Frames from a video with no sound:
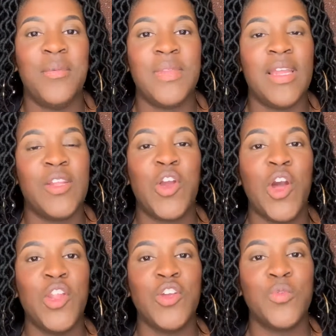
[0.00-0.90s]
that the
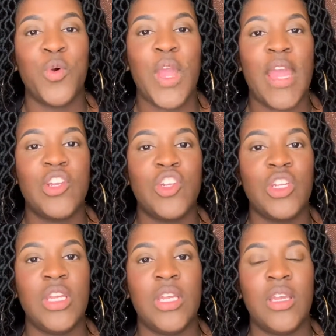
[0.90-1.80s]
colors will
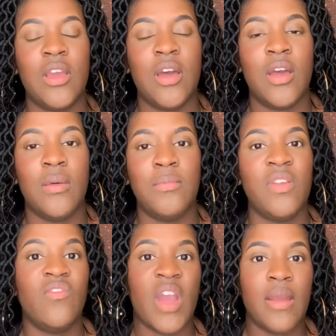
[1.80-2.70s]
actually
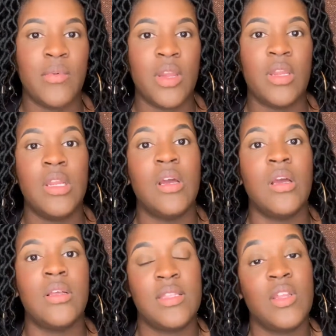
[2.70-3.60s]
be vibrant
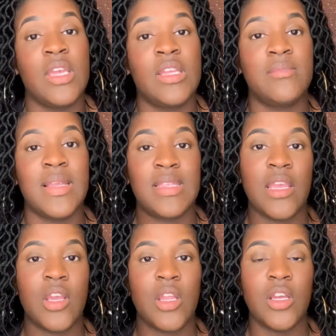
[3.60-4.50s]
still against my
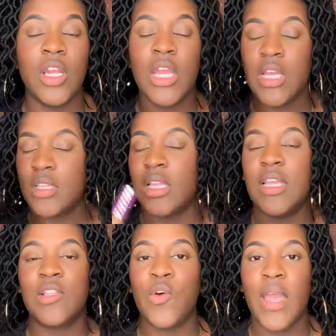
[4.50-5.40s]
skin color. So
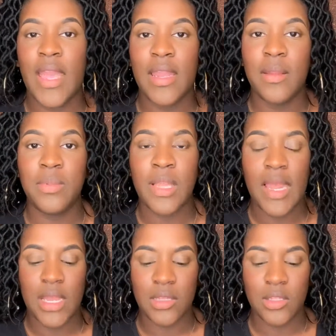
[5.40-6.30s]
let's go ahead and
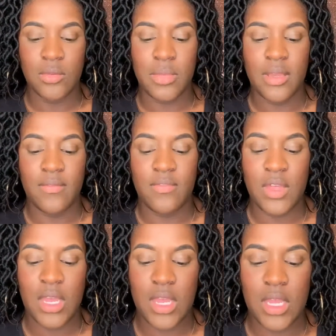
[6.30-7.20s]
apply a little bit of
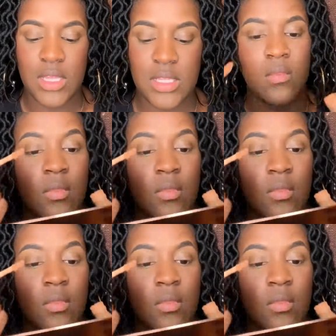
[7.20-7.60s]
that.